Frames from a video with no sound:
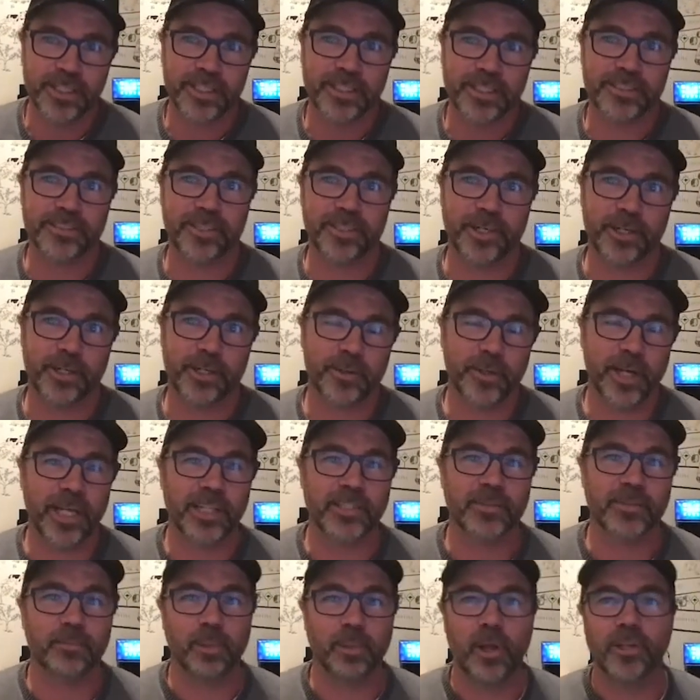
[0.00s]
So
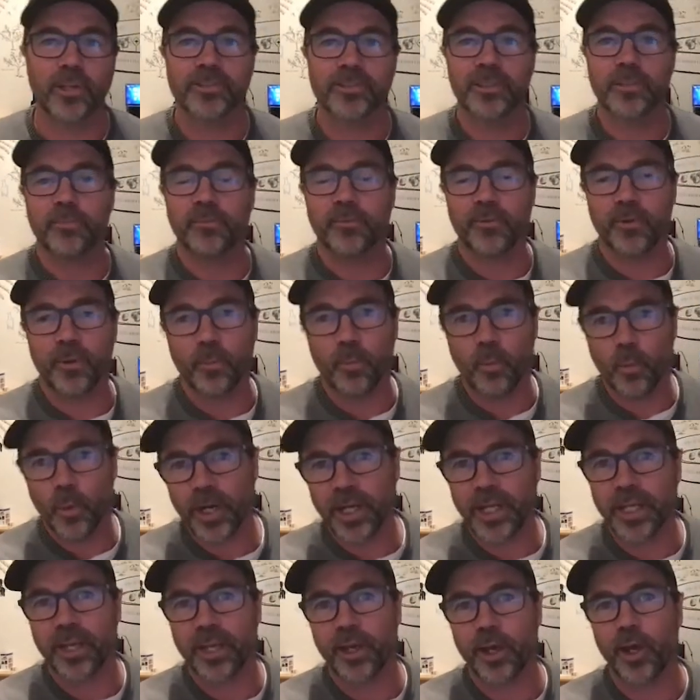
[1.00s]
it's blossomed from
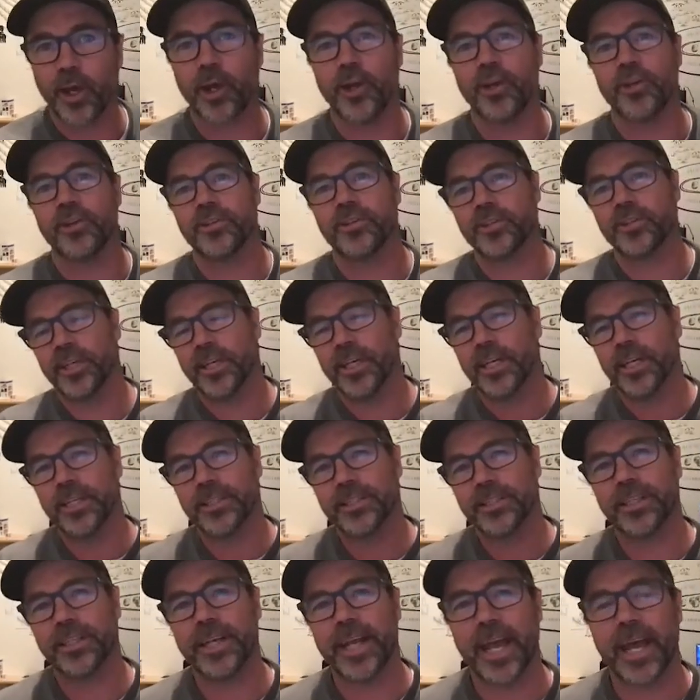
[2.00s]
winning a coach
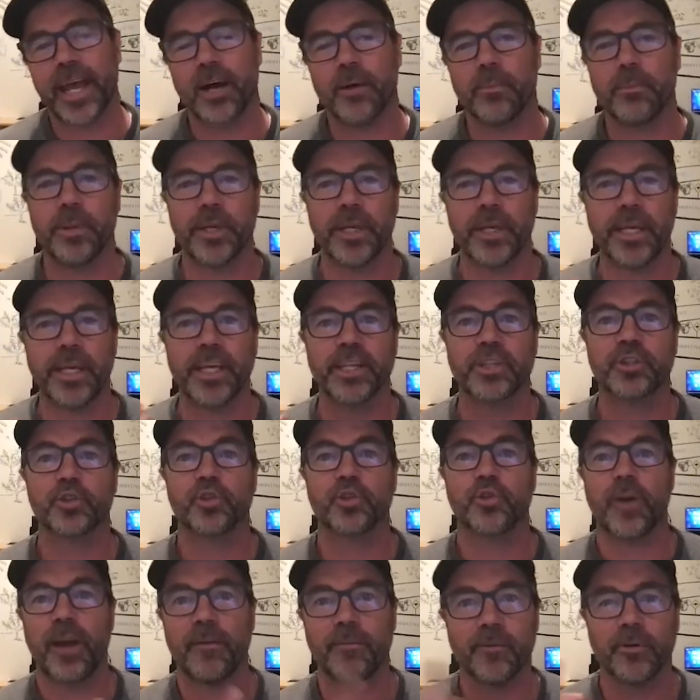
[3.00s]
to now being a
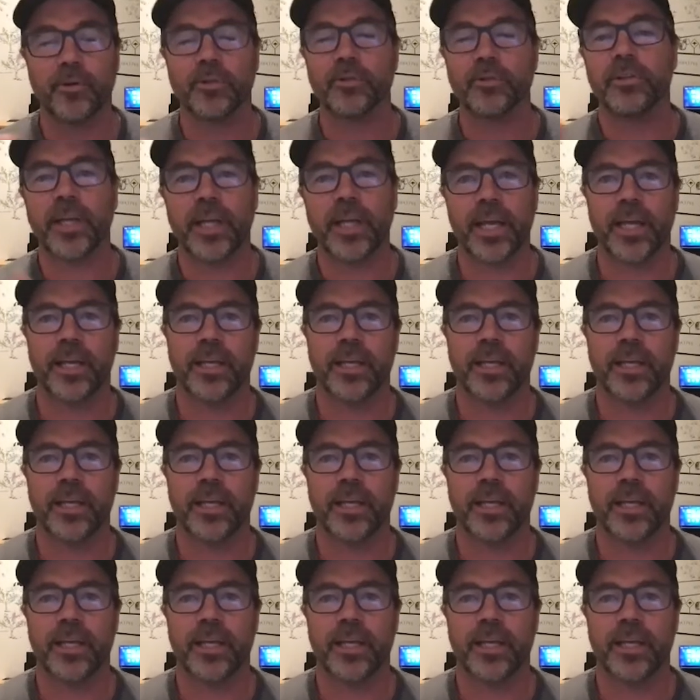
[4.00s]
travel